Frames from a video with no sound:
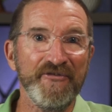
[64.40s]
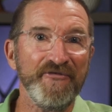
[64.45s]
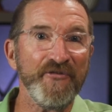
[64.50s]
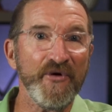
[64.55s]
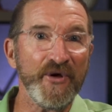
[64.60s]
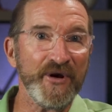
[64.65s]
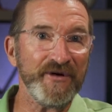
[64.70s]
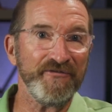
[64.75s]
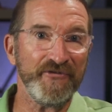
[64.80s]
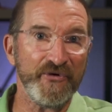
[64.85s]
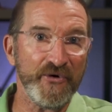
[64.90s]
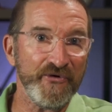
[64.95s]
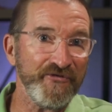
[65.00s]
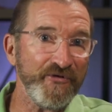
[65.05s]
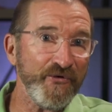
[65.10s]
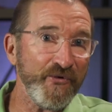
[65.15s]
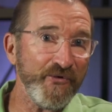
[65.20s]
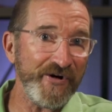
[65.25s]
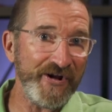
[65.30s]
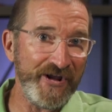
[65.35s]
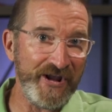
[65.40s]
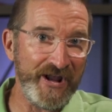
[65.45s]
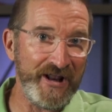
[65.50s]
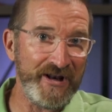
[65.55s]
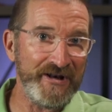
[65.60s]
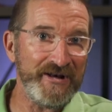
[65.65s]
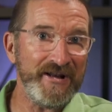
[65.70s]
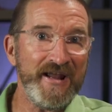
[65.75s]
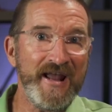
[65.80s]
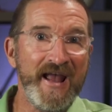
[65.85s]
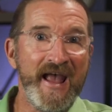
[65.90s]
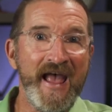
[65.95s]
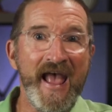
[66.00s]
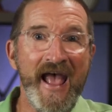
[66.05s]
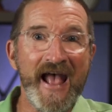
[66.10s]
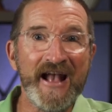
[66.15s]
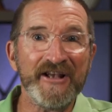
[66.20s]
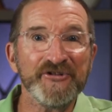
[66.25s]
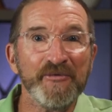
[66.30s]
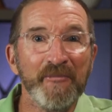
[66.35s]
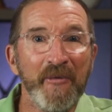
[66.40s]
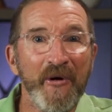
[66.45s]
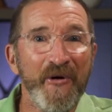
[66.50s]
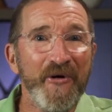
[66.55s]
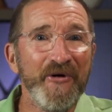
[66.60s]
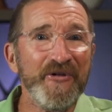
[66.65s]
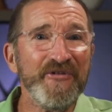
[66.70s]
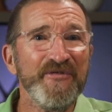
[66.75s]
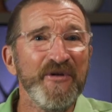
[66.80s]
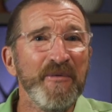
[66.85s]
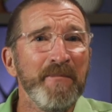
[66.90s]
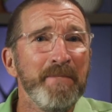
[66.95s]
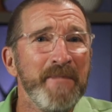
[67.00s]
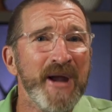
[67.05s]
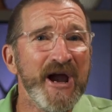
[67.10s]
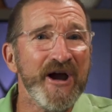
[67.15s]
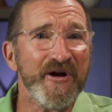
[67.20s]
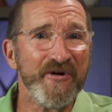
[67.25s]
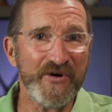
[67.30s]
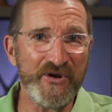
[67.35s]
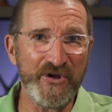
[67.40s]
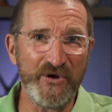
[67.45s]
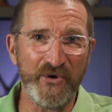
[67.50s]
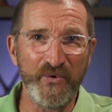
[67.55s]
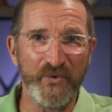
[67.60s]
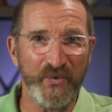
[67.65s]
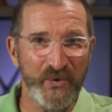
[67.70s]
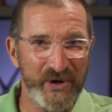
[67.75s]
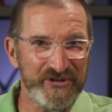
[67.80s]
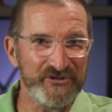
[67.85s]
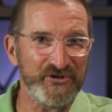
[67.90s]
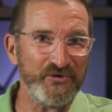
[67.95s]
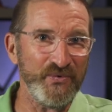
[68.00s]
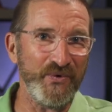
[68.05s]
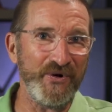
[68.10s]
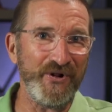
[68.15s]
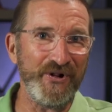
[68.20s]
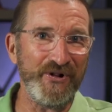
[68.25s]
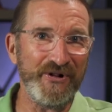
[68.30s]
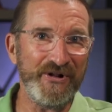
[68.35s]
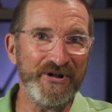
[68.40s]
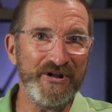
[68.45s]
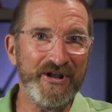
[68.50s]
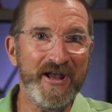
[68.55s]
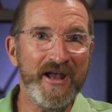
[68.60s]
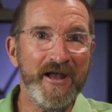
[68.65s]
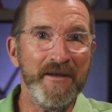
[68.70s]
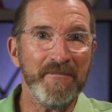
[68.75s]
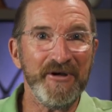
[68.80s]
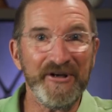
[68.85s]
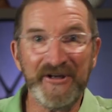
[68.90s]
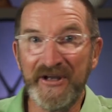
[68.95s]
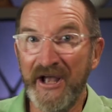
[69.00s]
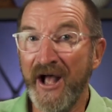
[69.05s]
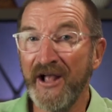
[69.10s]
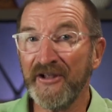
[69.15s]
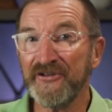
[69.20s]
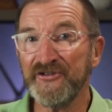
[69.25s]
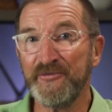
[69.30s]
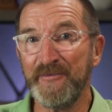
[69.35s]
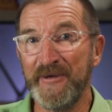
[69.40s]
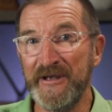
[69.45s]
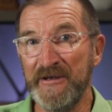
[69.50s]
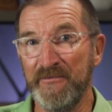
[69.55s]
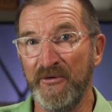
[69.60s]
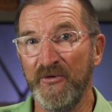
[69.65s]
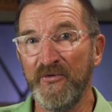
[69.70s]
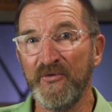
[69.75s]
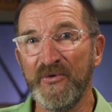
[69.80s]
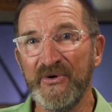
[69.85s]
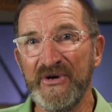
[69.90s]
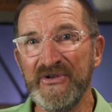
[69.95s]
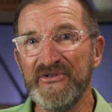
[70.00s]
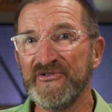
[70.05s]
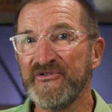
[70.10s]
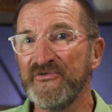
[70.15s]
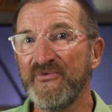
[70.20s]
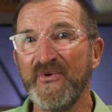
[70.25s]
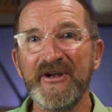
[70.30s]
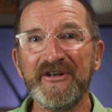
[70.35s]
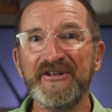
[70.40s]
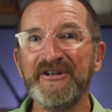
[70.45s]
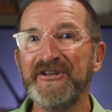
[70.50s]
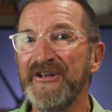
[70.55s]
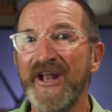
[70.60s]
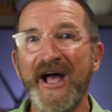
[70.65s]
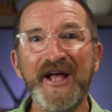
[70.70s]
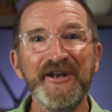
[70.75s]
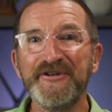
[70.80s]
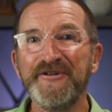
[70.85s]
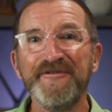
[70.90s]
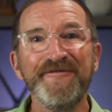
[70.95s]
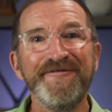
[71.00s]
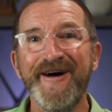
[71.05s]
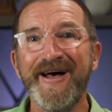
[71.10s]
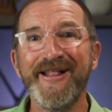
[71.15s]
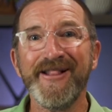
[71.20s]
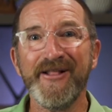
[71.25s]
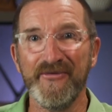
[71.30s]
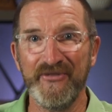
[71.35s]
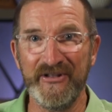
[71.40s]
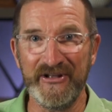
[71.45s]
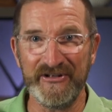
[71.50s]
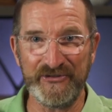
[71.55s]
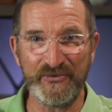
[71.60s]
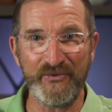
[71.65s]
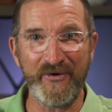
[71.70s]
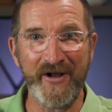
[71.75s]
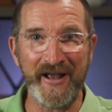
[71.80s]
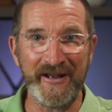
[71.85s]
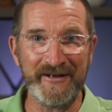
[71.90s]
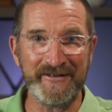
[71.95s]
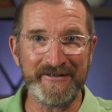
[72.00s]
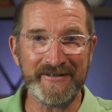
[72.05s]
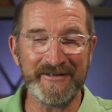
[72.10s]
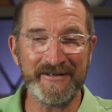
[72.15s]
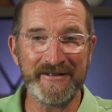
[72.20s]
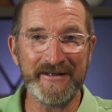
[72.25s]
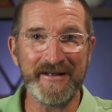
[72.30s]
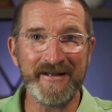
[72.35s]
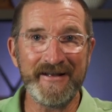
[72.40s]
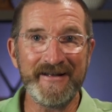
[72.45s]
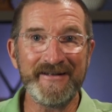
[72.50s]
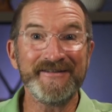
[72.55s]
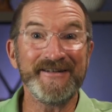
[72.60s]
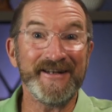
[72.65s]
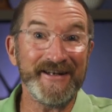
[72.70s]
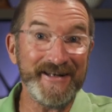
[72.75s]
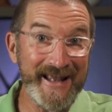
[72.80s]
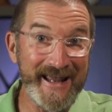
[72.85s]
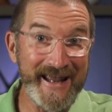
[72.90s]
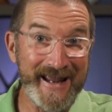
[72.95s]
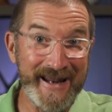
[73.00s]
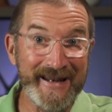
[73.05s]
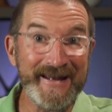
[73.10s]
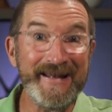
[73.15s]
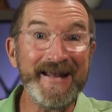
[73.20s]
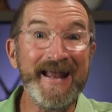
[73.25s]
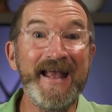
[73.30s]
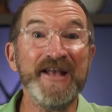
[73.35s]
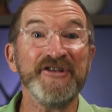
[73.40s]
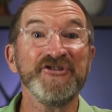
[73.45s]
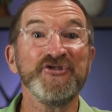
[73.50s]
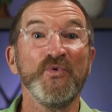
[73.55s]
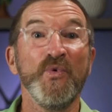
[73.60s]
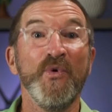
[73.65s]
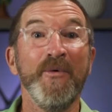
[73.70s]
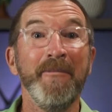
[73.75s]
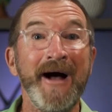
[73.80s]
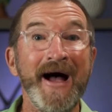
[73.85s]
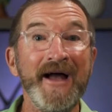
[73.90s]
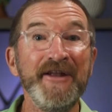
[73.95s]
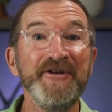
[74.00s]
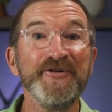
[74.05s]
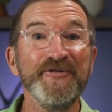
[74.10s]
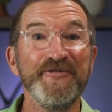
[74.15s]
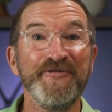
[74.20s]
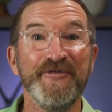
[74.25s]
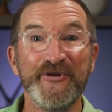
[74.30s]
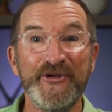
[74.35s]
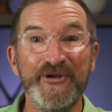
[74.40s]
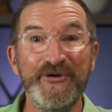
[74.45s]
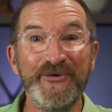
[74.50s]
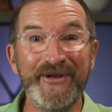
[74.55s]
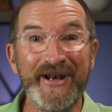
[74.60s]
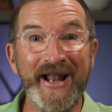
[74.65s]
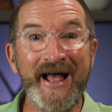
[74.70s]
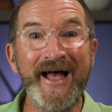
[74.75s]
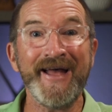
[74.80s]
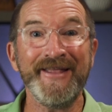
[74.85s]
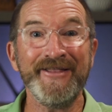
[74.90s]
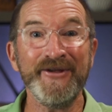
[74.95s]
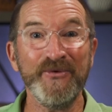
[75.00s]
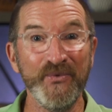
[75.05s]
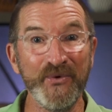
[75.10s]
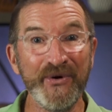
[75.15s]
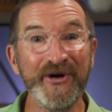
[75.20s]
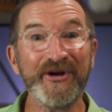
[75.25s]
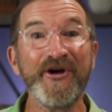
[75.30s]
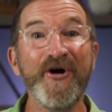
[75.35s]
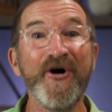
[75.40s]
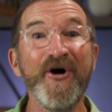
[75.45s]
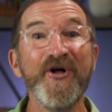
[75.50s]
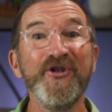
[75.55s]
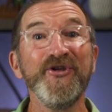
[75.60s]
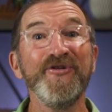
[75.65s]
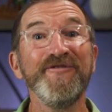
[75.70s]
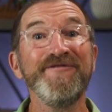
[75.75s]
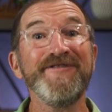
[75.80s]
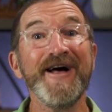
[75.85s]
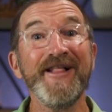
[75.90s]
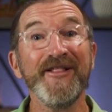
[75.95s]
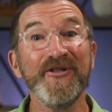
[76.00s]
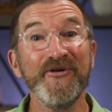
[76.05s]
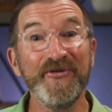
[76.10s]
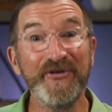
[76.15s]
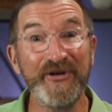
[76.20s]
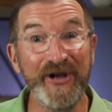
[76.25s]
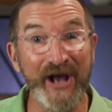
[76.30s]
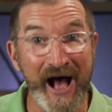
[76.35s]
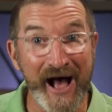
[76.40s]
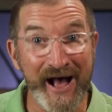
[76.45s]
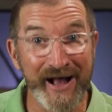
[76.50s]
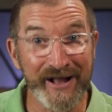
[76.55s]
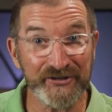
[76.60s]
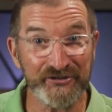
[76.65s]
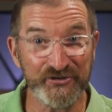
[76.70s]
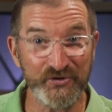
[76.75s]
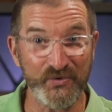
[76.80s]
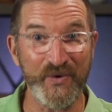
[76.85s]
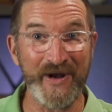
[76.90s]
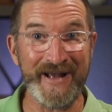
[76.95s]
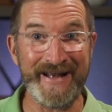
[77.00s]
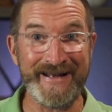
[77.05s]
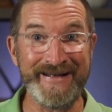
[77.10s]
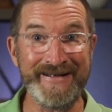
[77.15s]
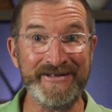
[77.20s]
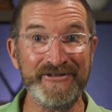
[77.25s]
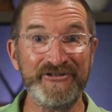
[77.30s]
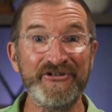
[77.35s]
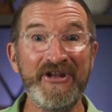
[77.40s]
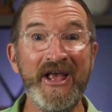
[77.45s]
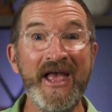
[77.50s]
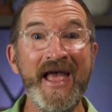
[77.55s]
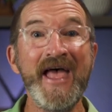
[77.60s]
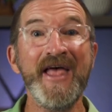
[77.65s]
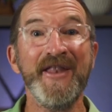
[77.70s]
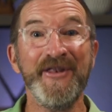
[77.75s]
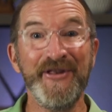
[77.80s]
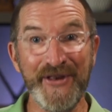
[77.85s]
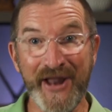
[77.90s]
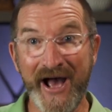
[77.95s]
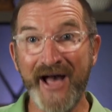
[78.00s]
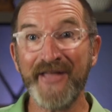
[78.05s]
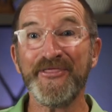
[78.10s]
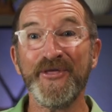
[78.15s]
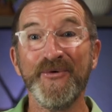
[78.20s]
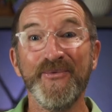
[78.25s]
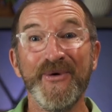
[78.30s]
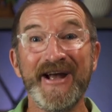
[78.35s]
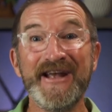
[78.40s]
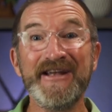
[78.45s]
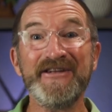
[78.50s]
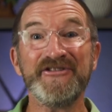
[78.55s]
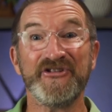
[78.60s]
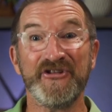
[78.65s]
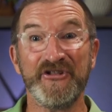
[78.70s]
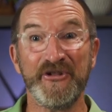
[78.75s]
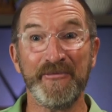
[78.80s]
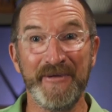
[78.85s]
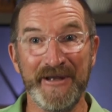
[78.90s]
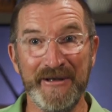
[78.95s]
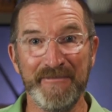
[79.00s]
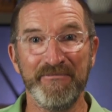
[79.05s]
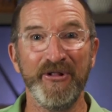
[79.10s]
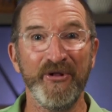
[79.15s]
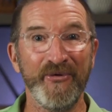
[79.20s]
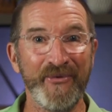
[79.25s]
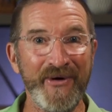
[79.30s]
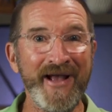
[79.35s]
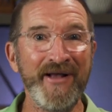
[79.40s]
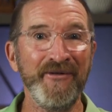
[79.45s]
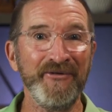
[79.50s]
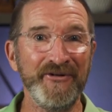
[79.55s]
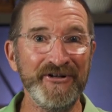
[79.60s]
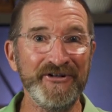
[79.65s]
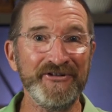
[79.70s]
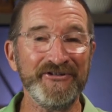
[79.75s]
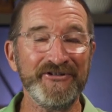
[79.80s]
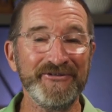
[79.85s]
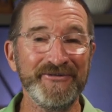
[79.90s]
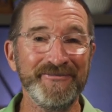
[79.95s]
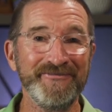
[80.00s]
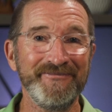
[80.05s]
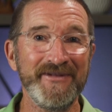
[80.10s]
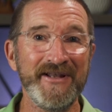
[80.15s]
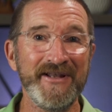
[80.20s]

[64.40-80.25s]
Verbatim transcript: the front of your forehead as a part of the burial ritual. But God's people were instructed not to follow this rite. Today, it's a reminder for you and I that we're called to follow God's ways, not the ways of the people around us.